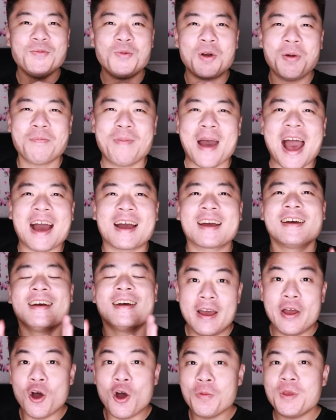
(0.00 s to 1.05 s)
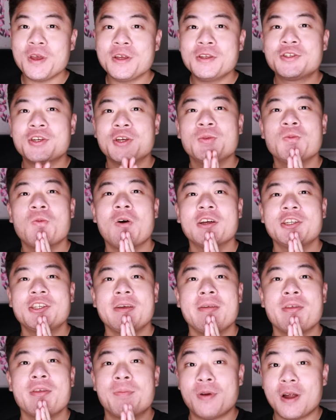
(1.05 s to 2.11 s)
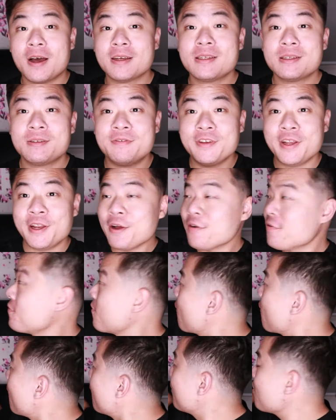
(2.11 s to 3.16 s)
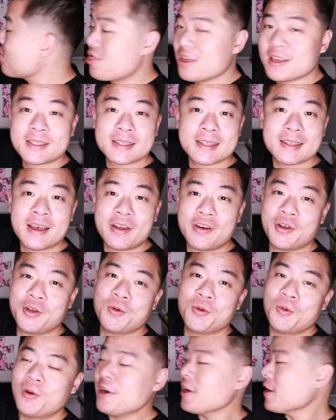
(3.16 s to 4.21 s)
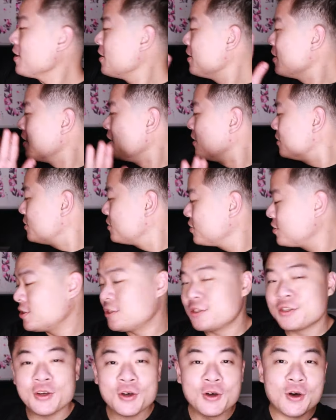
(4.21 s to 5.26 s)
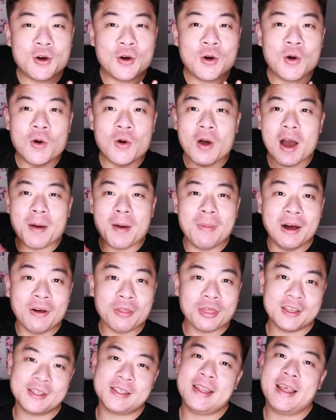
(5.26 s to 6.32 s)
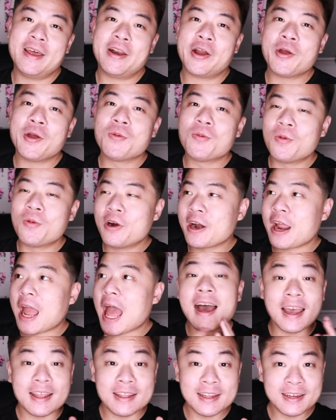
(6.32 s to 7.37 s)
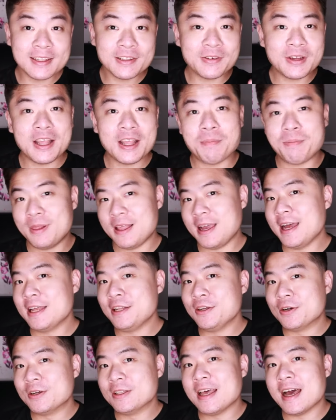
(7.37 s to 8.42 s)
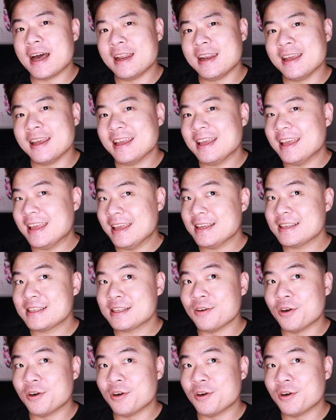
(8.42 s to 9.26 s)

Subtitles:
And we're back. I hope you enjoyed watching the process video for this lettering work. So about this lettering work, I didn't really plan on adding ink